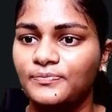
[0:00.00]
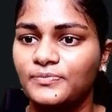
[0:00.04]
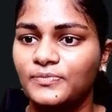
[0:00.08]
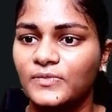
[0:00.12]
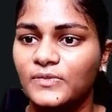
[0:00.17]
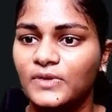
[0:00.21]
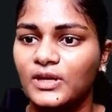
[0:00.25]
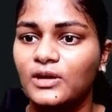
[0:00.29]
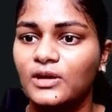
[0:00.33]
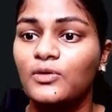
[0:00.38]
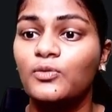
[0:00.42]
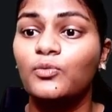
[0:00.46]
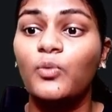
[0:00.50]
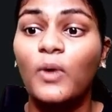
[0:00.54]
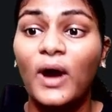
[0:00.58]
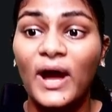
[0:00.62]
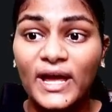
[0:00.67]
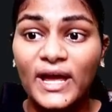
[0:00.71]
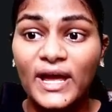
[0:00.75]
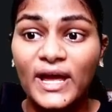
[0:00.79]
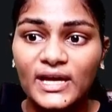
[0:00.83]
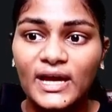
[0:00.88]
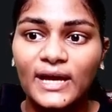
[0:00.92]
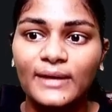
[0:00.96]
Why
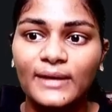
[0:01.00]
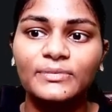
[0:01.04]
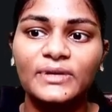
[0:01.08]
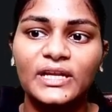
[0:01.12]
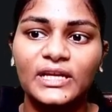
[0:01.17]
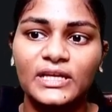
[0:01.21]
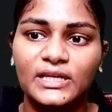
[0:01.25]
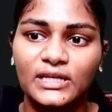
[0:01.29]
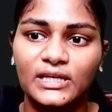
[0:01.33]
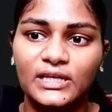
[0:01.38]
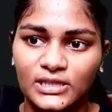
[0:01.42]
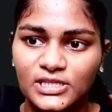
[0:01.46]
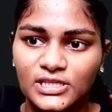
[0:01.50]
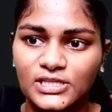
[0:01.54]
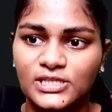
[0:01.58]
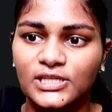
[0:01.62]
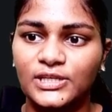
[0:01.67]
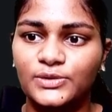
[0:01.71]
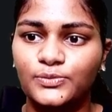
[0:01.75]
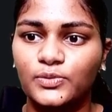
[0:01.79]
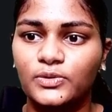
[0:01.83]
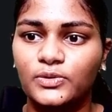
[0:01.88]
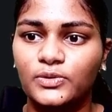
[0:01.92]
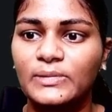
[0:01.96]
I'm taking this, it would
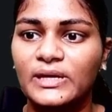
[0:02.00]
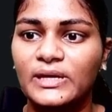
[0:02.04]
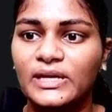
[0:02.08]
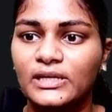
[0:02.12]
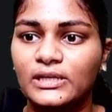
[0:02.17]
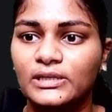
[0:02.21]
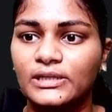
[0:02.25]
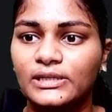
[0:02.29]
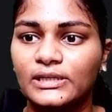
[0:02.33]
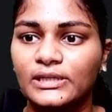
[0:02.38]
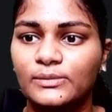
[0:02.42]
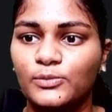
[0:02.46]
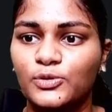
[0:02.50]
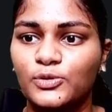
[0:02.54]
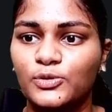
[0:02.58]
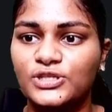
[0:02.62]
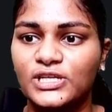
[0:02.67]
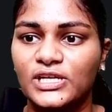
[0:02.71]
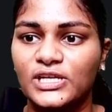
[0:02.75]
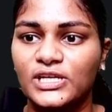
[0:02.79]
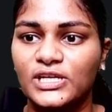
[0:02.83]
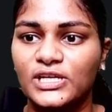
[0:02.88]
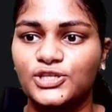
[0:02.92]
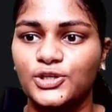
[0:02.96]
make a little more sense
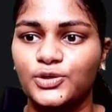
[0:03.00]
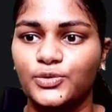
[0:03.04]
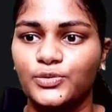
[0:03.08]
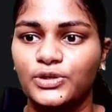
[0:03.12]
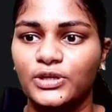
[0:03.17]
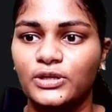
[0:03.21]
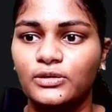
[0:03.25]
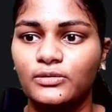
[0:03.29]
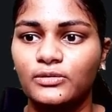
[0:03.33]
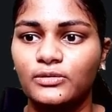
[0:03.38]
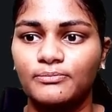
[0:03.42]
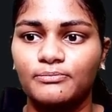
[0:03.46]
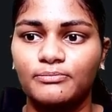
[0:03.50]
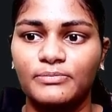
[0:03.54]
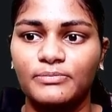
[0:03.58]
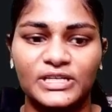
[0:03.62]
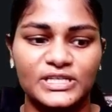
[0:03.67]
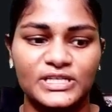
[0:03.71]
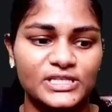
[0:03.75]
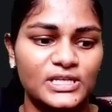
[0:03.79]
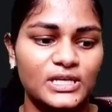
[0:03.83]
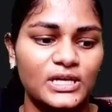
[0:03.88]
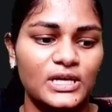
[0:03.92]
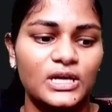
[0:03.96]
to you in a bit.
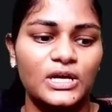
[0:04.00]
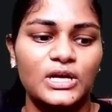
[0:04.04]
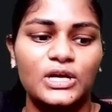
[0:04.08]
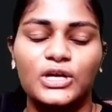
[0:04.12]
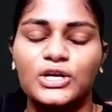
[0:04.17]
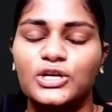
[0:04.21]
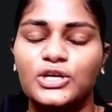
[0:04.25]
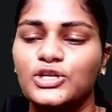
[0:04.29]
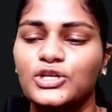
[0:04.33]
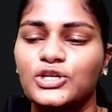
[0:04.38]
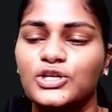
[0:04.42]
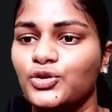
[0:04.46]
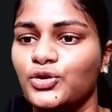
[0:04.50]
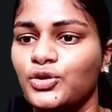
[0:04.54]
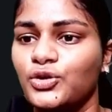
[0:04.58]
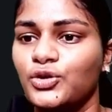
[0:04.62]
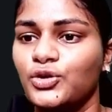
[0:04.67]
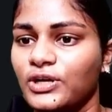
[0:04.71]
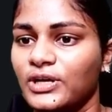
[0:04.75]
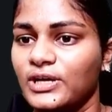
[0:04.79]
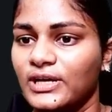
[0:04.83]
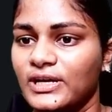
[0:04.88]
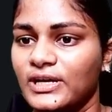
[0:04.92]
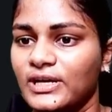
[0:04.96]
So
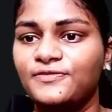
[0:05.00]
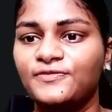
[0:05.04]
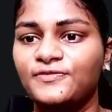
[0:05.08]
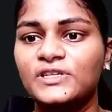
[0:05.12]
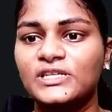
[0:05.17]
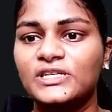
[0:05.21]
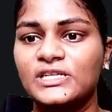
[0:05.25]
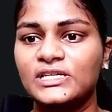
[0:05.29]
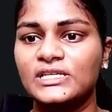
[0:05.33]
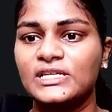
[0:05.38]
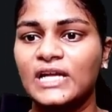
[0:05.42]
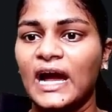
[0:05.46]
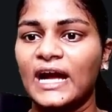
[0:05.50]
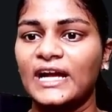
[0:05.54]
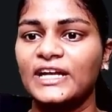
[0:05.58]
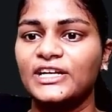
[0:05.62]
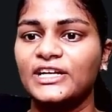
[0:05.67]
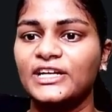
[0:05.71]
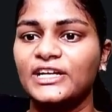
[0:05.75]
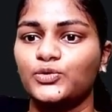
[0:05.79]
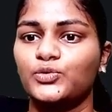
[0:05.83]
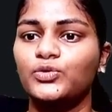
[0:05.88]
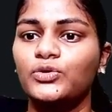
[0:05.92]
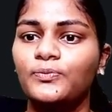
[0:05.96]
if this is
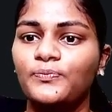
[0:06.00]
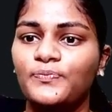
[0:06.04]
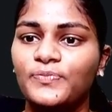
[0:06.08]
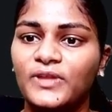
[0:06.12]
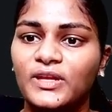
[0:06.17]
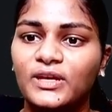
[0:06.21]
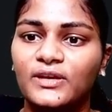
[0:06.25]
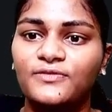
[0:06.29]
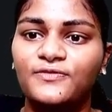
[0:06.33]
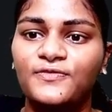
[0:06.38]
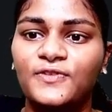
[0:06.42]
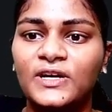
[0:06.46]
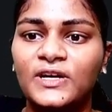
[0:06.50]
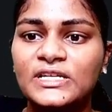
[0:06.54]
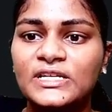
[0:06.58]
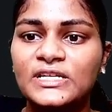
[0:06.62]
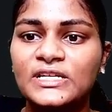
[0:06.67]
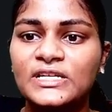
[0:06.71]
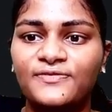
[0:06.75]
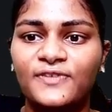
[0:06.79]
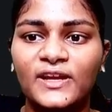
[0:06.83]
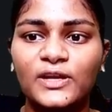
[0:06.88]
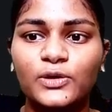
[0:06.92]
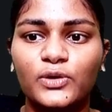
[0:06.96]
I2, first if I
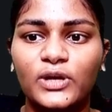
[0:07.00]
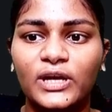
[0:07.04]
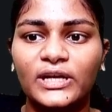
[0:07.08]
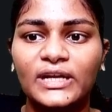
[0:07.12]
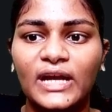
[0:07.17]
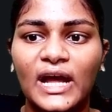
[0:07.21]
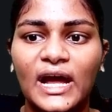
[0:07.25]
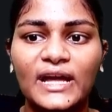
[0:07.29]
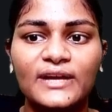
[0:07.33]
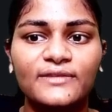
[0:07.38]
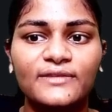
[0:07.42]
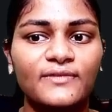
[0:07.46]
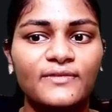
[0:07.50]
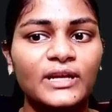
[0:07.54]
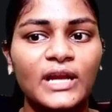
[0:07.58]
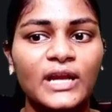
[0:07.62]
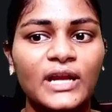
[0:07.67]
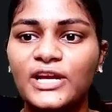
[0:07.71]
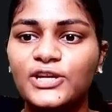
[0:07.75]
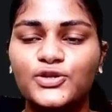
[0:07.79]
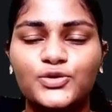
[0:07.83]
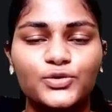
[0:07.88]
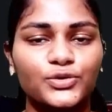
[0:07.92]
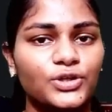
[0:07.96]
look at I1, I drew the
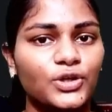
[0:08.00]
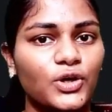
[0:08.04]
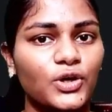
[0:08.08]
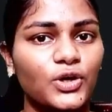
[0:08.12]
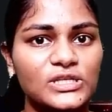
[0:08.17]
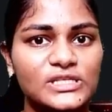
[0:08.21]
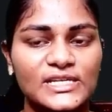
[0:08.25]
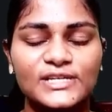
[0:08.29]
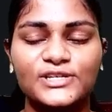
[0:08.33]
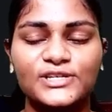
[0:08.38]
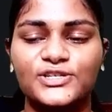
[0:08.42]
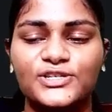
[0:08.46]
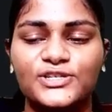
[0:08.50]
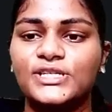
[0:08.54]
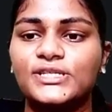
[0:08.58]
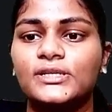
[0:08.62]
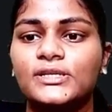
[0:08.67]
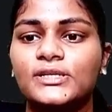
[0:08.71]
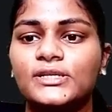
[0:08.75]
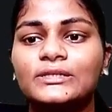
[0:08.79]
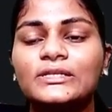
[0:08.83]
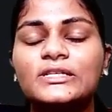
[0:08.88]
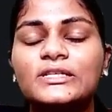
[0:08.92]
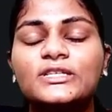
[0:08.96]
concentric circles.
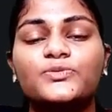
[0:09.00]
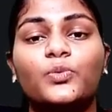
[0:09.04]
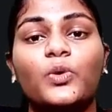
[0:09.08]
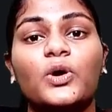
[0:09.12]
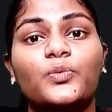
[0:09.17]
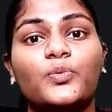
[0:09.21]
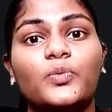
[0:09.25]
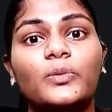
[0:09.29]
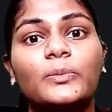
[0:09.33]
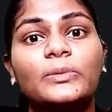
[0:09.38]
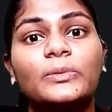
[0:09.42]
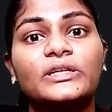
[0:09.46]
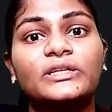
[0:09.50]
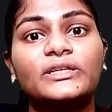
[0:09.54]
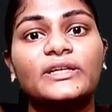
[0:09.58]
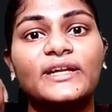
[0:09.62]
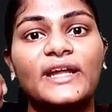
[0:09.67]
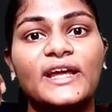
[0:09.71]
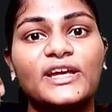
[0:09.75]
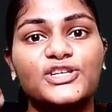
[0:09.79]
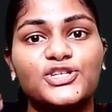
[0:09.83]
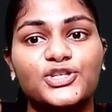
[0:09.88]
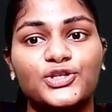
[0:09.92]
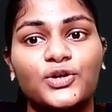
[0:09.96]
What would be the direction
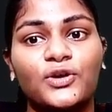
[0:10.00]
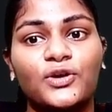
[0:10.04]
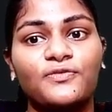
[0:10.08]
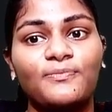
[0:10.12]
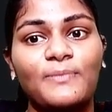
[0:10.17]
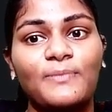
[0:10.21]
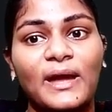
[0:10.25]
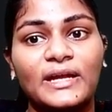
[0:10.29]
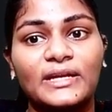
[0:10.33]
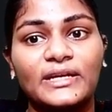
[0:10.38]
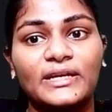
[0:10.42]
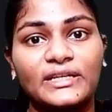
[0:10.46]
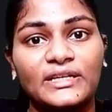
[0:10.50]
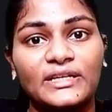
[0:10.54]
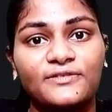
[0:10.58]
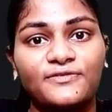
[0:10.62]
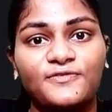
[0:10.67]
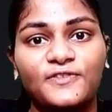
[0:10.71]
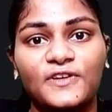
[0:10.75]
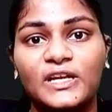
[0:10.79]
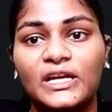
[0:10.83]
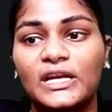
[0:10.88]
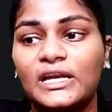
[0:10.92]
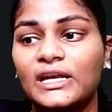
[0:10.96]
of magnetic field
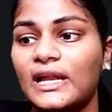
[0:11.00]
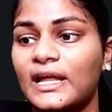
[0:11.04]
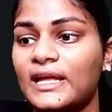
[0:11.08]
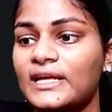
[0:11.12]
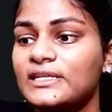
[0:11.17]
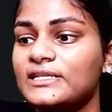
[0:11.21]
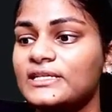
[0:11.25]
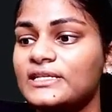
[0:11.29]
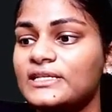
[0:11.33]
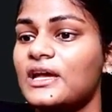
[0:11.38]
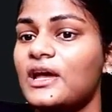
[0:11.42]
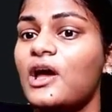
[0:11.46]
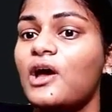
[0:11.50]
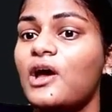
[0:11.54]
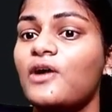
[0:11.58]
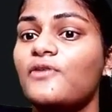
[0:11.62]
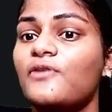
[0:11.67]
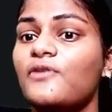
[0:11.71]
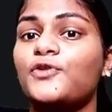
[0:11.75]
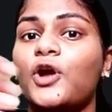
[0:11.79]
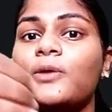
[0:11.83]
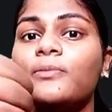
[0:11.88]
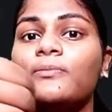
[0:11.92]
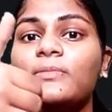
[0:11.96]
lines? From
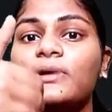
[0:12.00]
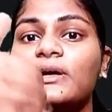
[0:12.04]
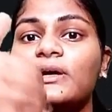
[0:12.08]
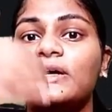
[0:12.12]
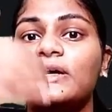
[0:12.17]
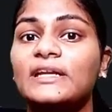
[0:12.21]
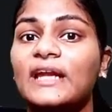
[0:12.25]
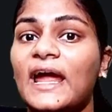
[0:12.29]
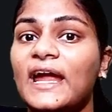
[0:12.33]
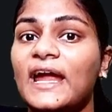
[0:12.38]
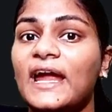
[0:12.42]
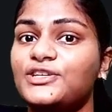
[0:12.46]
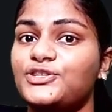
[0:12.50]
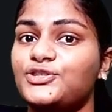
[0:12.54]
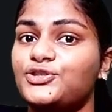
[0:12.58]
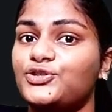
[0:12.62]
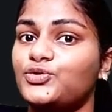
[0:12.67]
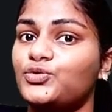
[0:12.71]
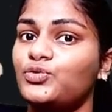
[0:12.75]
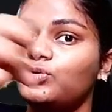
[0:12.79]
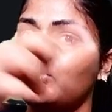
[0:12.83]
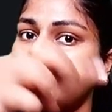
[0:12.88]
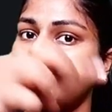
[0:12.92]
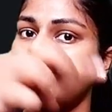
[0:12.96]
right to
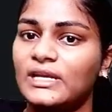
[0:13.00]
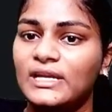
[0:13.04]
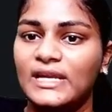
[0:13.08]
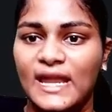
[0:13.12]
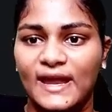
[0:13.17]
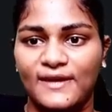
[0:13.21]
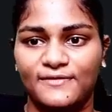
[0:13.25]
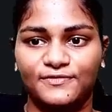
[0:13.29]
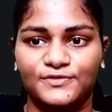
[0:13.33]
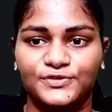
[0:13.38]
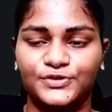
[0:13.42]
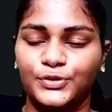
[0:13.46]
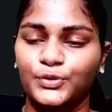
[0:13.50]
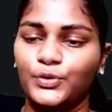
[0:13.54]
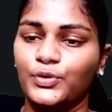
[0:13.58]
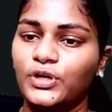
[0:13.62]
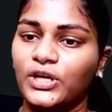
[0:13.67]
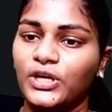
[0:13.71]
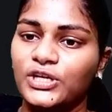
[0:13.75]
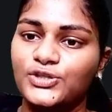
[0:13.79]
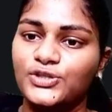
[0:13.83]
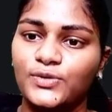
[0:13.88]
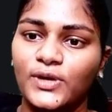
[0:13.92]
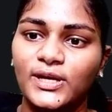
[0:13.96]
left. Okay, so
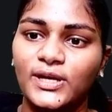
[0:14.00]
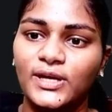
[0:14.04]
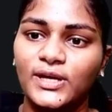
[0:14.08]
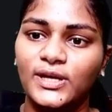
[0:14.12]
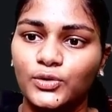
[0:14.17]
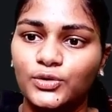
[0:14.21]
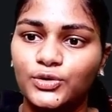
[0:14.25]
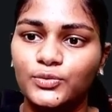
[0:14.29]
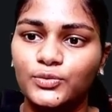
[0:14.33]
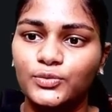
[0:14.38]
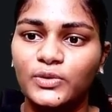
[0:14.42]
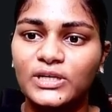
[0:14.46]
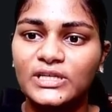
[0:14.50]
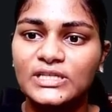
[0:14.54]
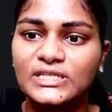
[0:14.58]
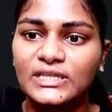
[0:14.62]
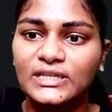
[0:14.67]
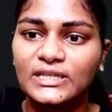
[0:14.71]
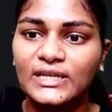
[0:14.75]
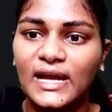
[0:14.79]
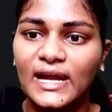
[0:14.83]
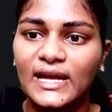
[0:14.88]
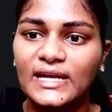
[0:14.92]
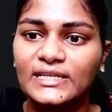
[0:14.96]
I go towards the
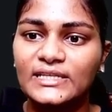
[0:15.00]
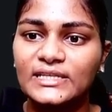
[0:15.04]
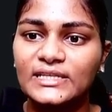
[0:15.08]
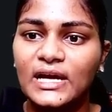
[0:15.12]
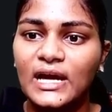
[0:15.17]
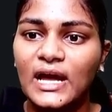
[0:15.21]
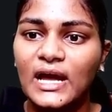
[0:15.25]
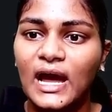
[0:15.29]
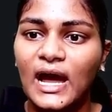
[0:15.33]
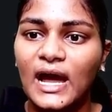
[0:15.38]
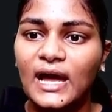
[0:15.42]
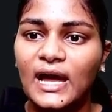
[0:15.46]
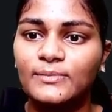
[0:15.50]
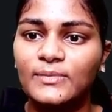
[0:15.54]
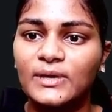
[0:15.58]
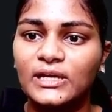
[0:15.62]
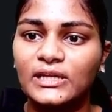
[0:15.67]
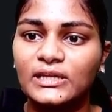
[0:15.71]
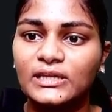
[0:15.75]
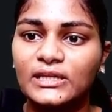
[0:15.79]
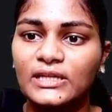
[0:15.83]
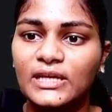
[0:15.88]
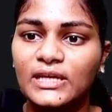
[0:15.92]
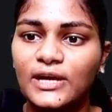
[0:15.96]
right, I make the
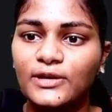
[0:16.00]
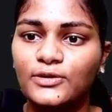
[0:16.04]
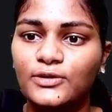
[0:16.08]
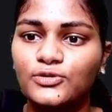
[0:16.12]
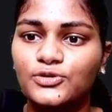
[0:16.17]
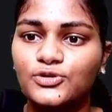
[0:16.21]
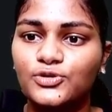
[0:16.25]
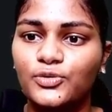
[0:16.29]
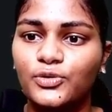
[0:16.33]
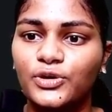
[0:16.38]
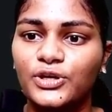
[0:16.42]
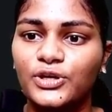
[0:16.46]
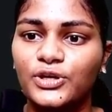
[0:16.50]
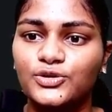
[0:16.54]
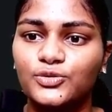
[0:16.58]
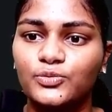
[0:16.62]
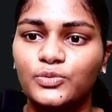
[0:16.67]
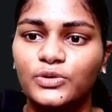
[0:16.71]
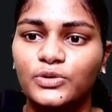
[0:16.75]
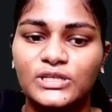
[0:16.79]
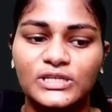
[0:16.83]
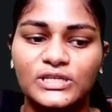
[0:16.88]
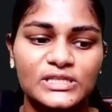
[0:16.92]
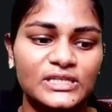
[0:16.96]
arrows going towards
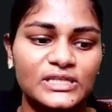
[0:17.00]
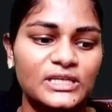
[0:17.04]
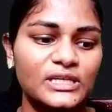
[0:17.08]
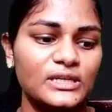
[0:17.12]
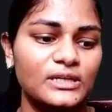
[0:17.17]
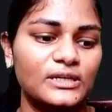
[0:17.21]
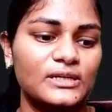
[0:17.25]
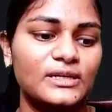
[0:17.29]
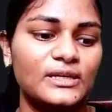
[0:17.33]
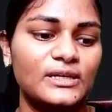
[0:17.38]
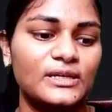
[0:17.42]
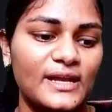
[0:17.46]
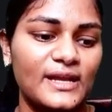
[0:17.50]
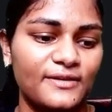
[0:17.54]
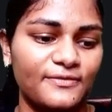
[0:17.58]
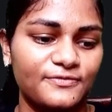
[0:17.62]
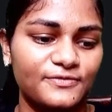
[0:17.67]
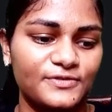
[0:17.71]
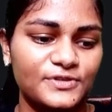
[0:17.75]
the left.